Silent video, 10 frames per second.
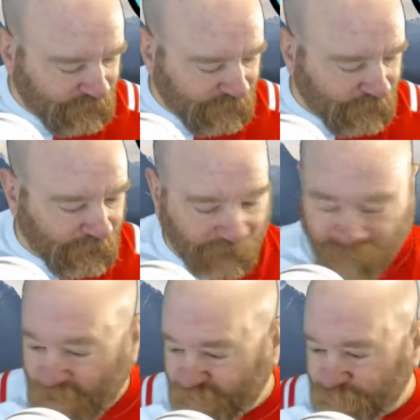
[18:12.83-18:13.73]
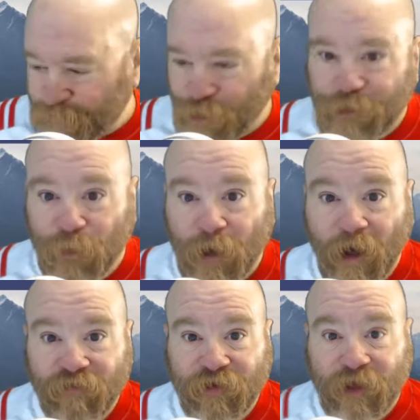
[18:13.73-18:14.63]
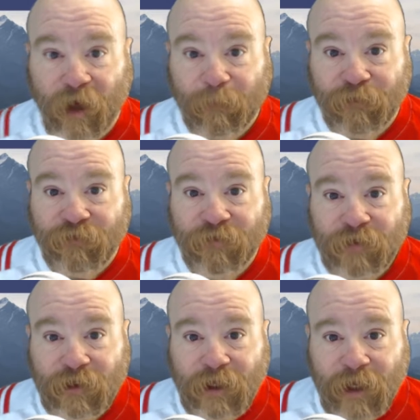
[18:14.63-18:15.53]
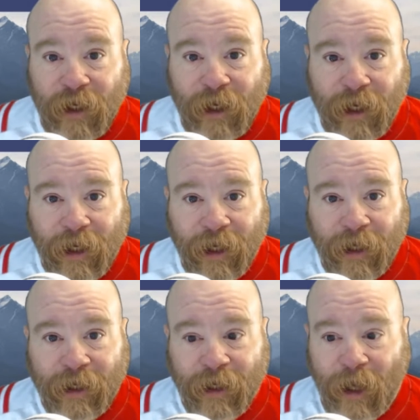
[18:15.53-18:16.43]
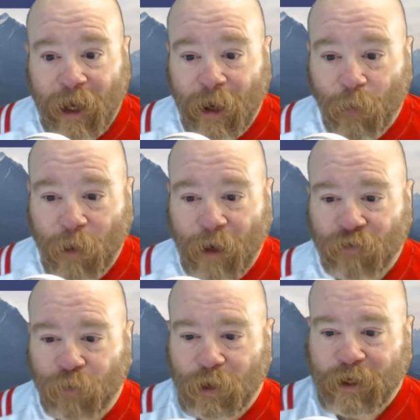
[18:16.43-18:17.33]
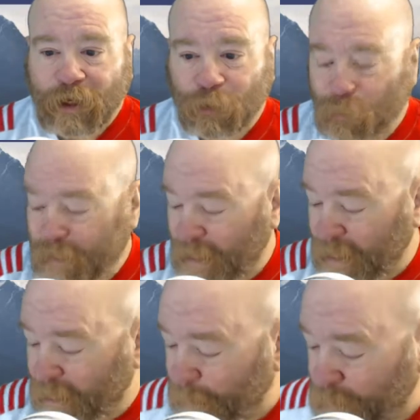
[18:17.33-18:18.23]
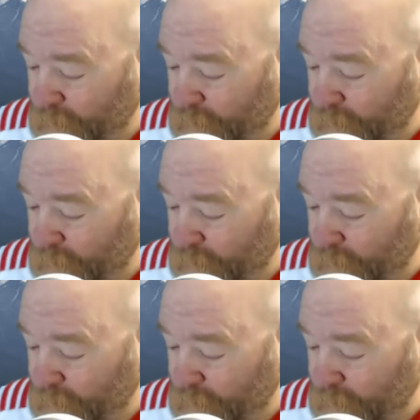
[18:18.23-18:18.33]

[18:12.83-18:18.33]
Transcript: And I've got some pretty cool coffee cups. And when I was working at a rehab,